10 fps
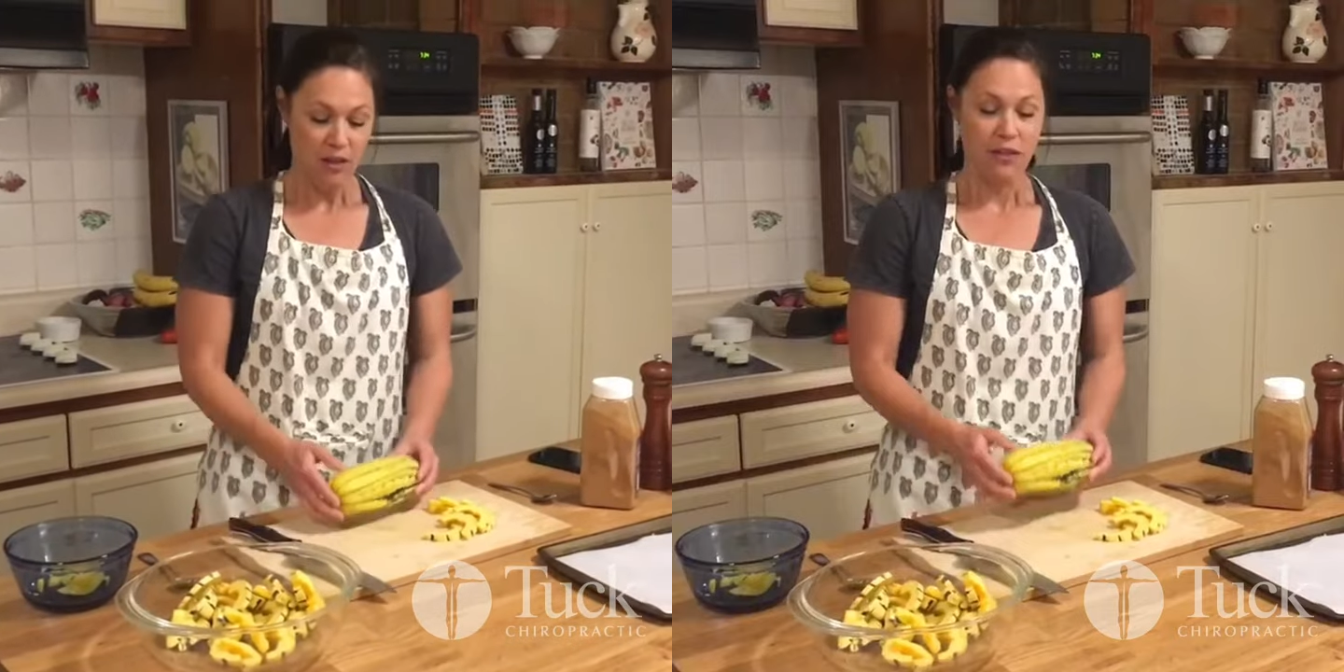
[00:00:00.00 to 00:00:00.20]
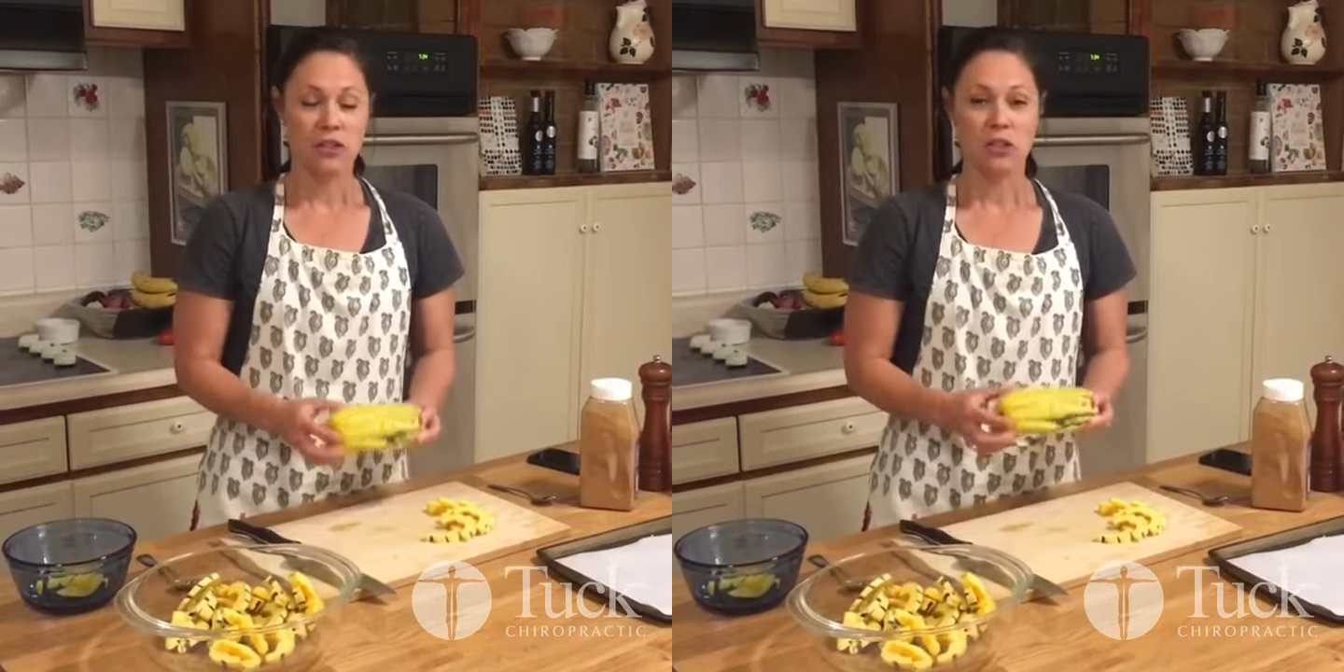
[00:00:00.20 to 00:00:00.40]

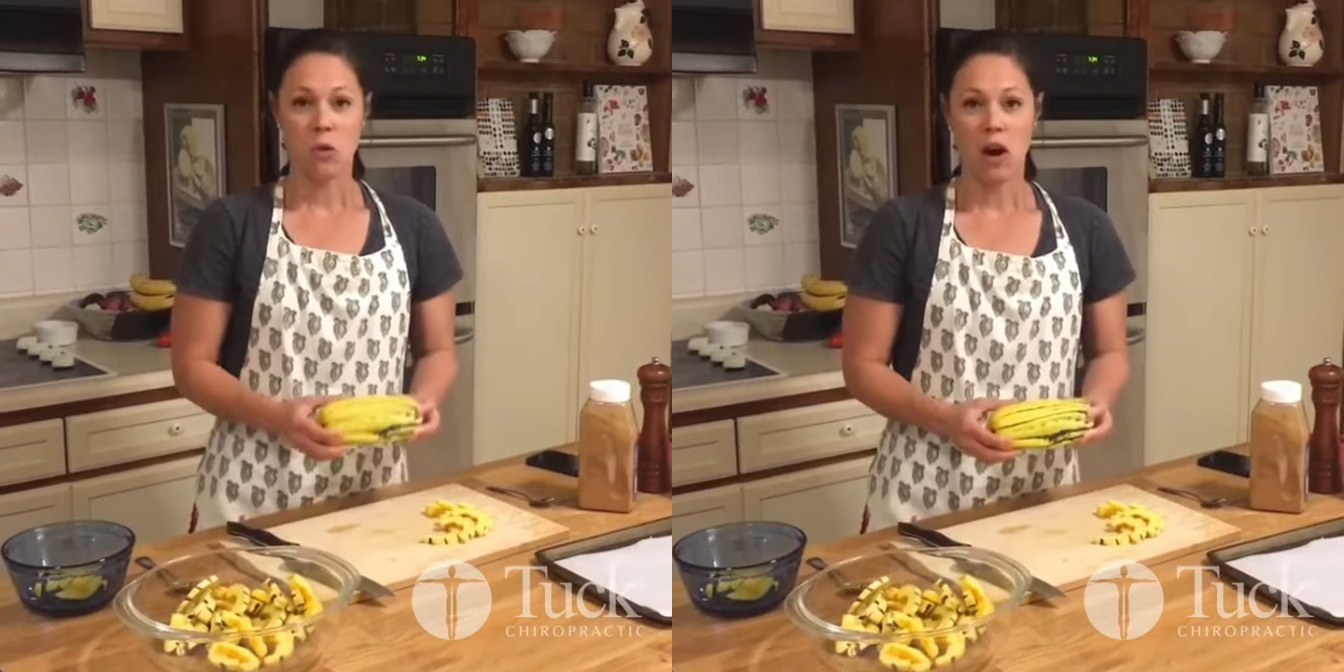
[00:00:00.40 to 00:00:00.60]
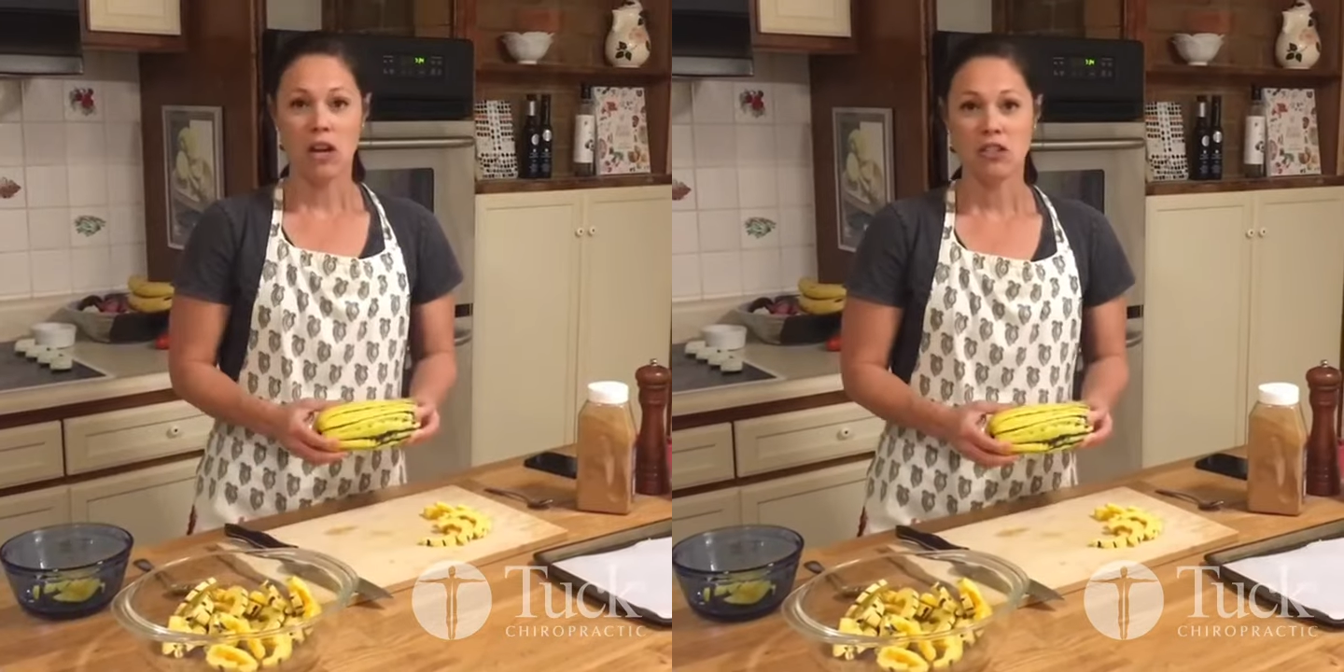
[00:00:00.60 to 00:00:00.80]
the
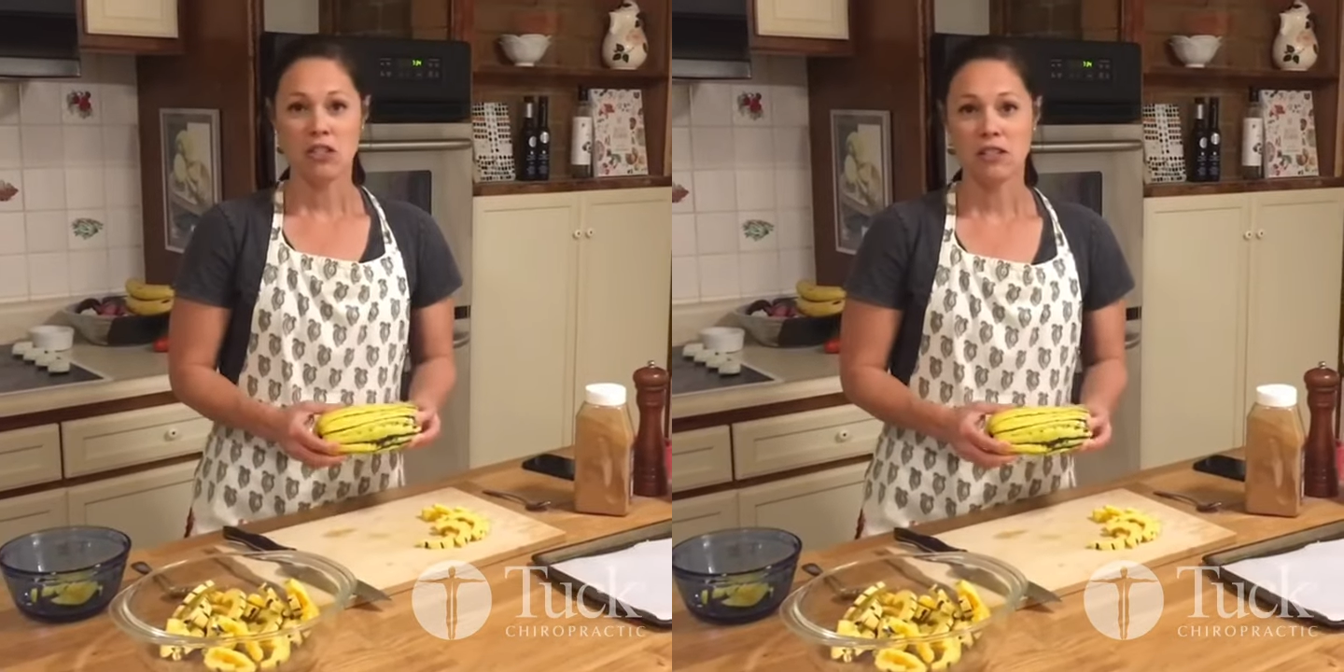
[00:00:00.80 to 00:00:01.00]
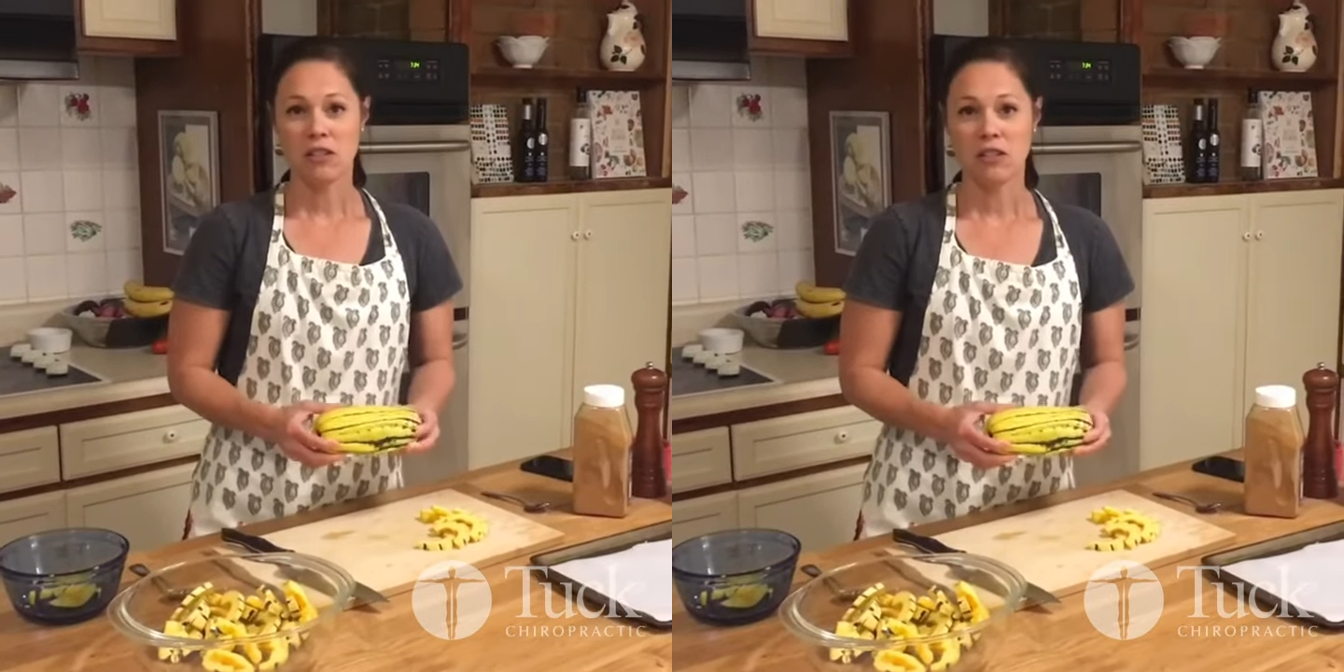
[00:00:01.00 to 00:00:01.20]
squash
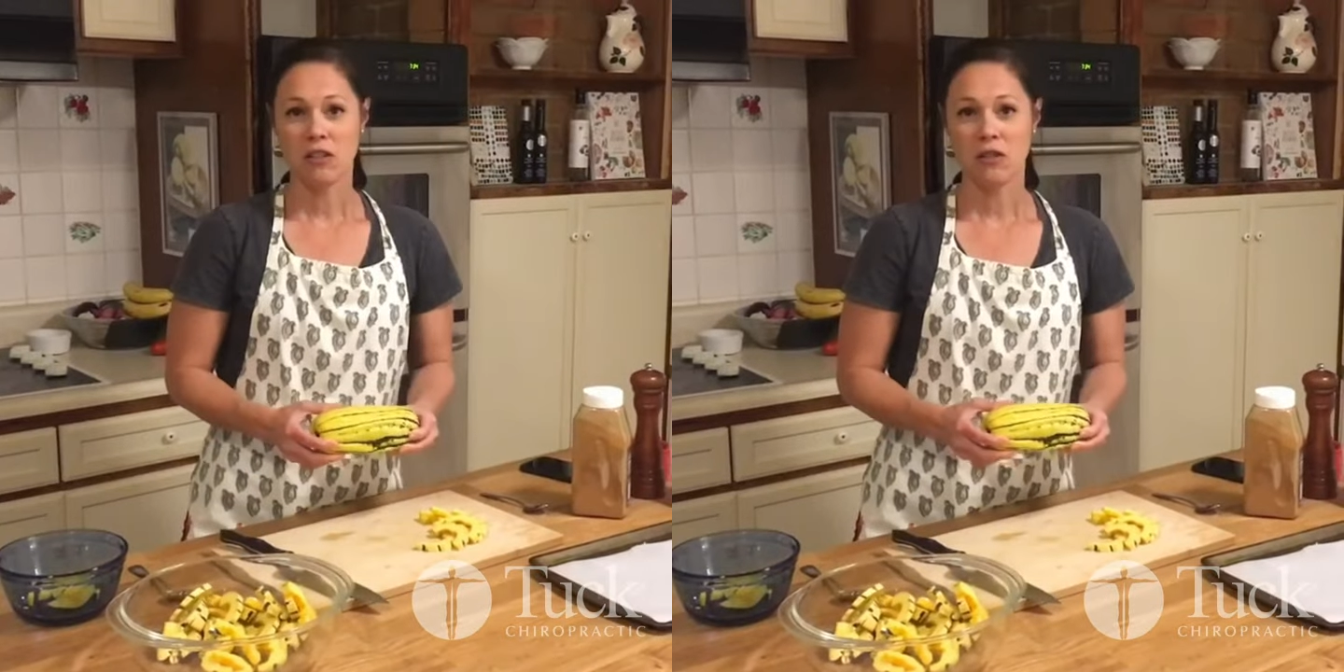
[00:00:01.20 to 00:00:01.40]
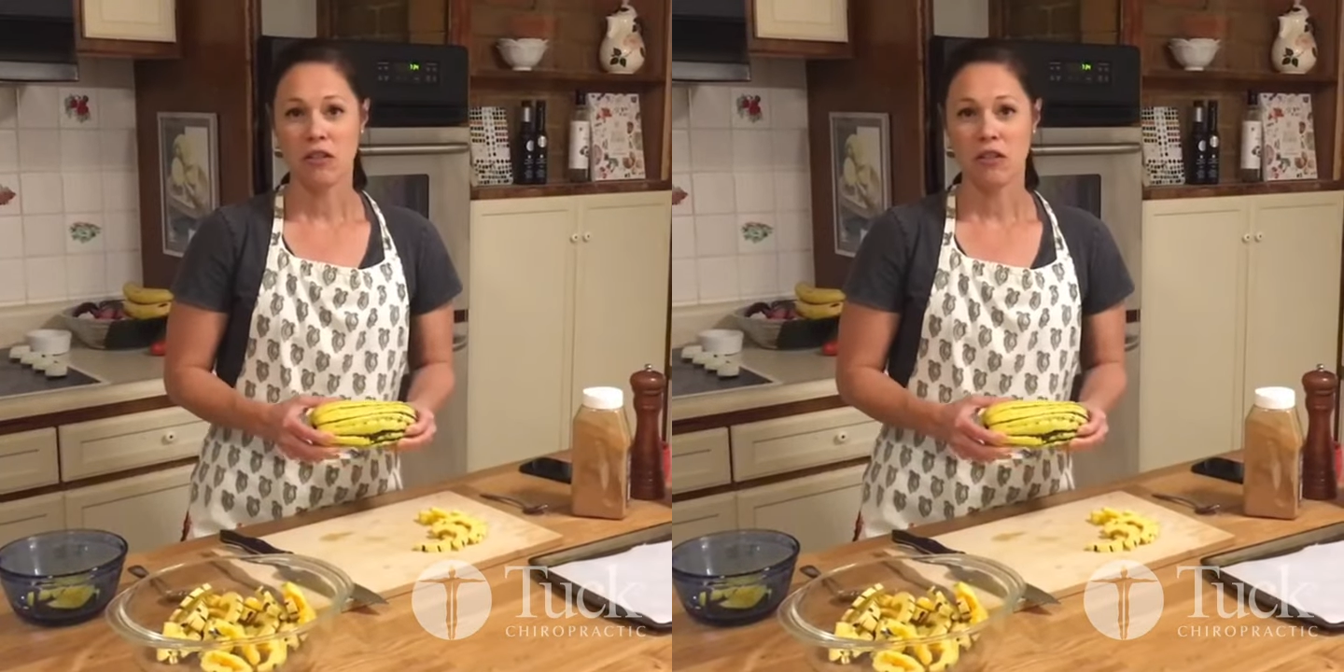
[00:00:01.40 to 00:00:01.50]
is a little